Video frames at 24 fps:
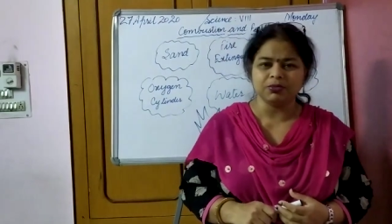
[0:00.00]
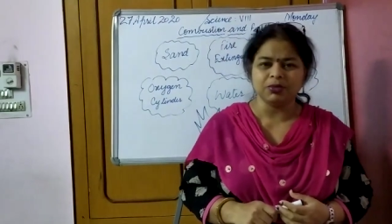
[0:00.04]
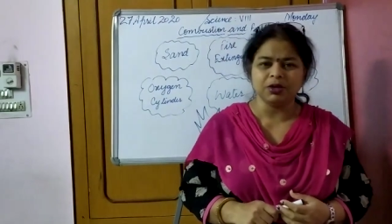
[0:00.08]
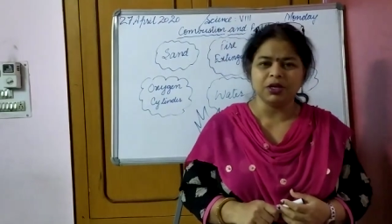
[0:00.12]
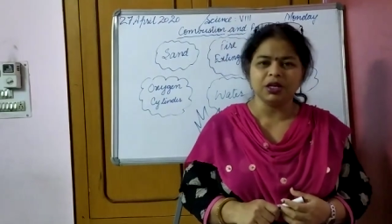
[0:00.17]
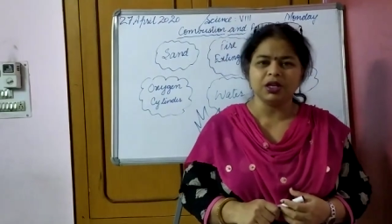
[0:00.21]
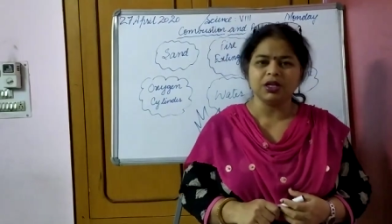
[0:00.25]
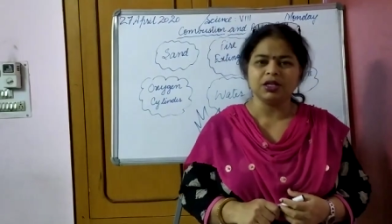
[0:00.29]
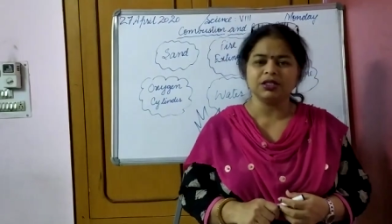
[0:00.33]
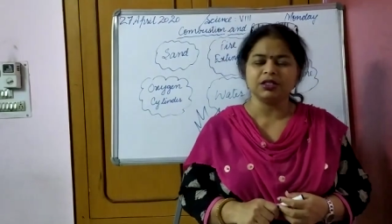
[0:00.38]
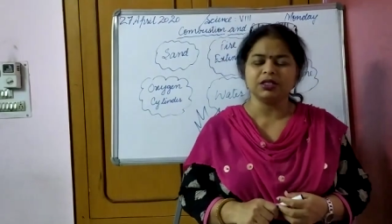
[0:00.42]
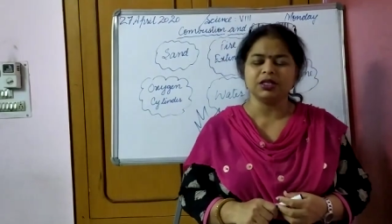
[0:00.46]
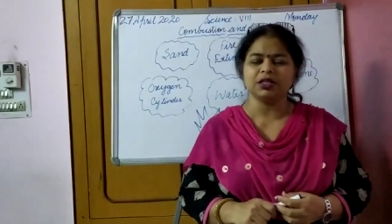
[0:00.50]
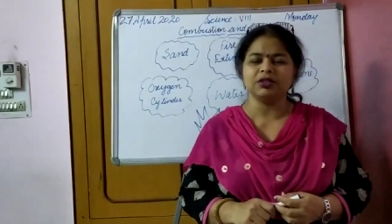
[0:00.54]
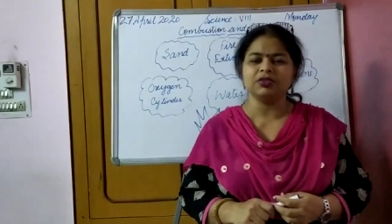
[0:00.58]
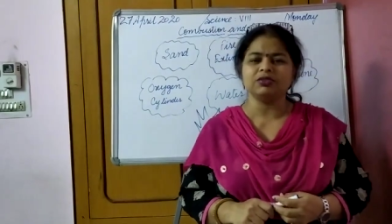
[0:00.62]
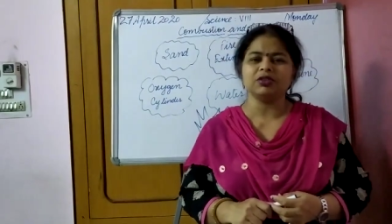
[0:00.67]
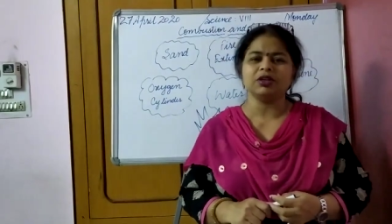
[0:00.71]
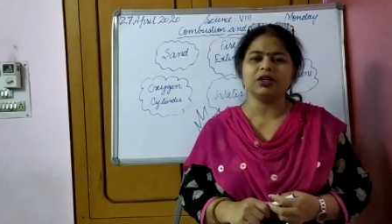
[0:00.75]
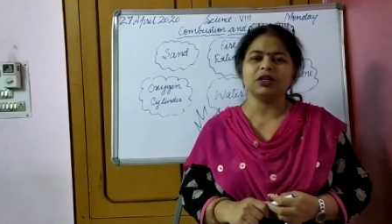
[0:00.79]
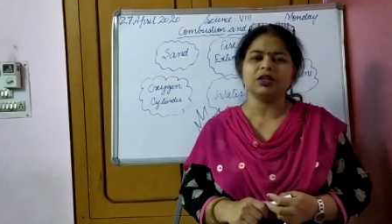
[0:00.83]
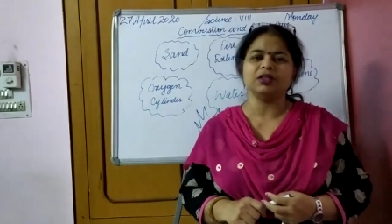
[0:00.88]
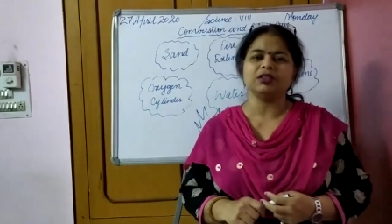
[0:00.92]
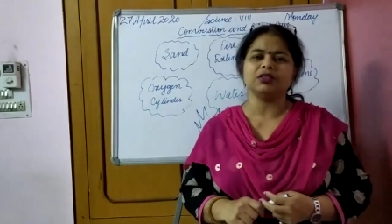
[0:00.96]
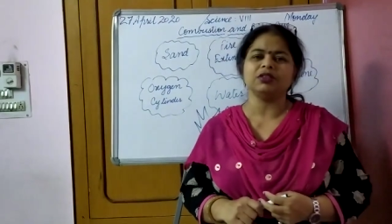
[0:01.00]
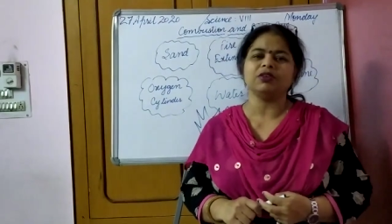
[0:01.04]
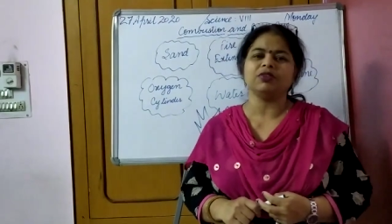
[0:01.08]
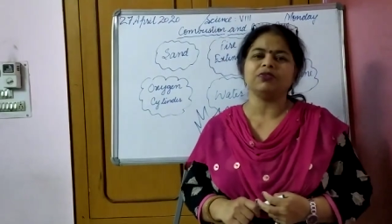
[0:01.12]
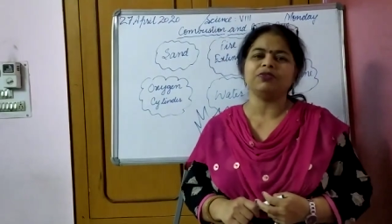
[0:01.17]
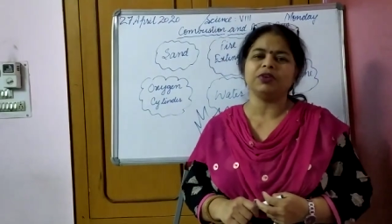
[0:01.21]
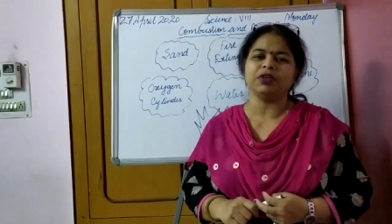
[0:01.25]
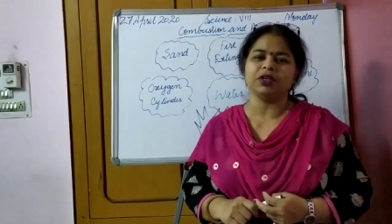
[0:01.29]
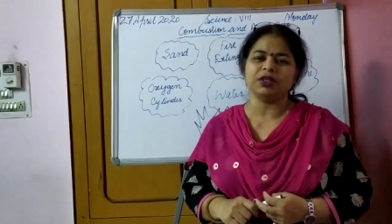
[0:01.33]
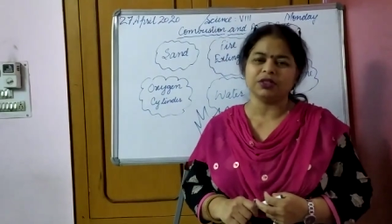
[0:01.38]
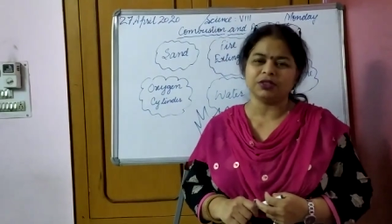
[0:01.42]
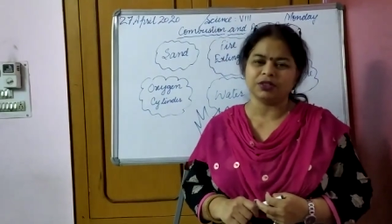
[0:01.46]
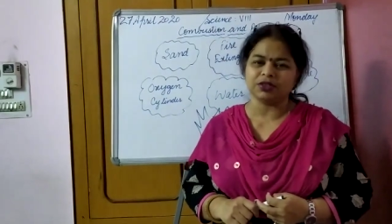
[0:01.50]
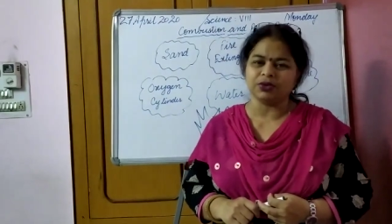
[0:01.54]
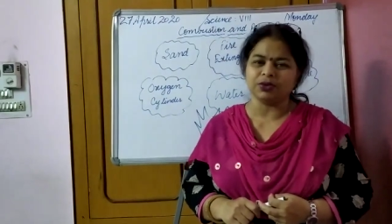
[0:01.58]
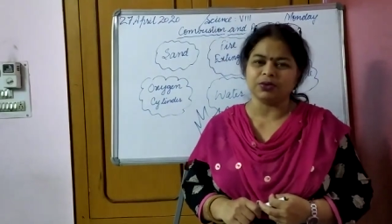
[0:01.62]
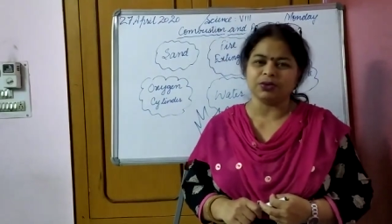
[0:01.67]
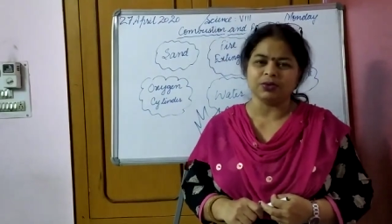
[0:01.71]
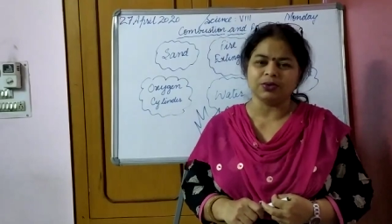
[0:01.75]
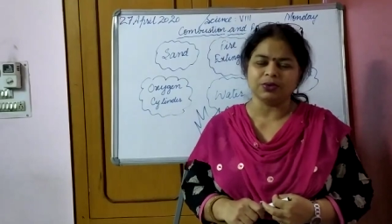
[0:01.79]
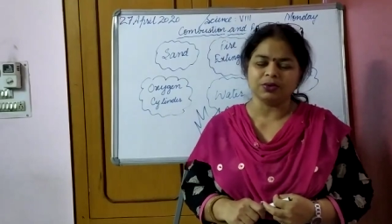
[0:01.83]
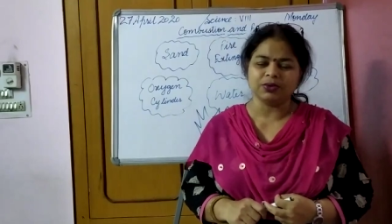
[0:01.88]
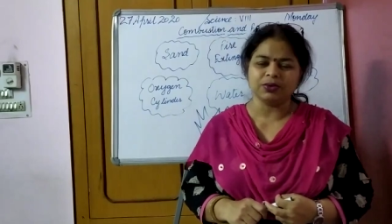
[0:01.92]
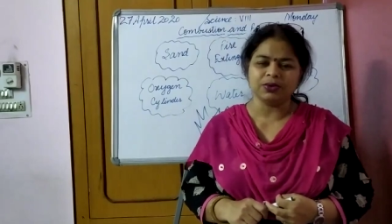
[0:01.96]
millions and trillions of years
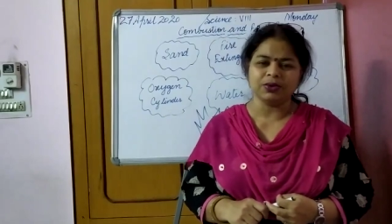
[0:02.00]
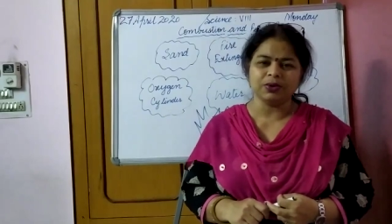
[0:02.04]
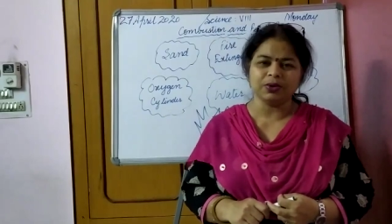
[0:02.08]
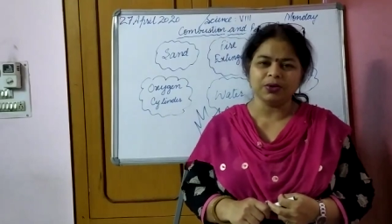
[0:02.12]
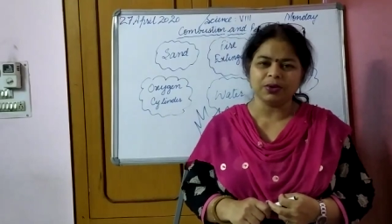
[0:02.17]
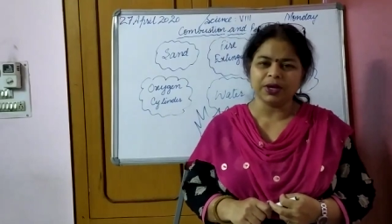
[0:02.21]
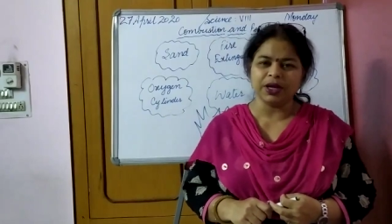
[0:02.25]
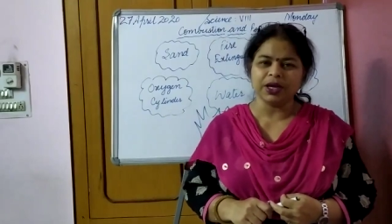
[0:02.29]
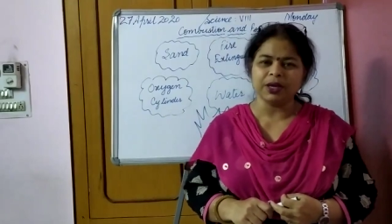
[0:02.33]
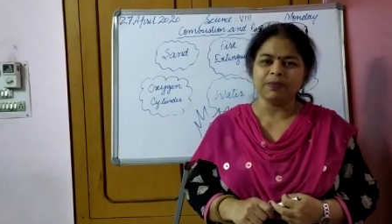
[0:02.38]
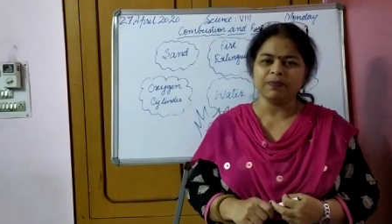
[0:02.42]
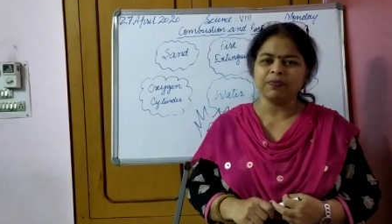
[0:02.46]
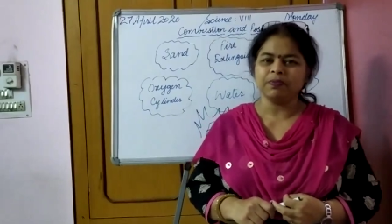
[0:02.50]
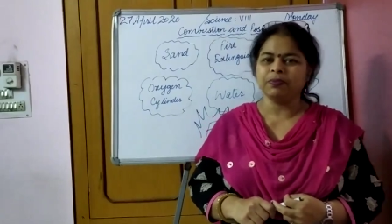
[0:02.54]
ago. Okay,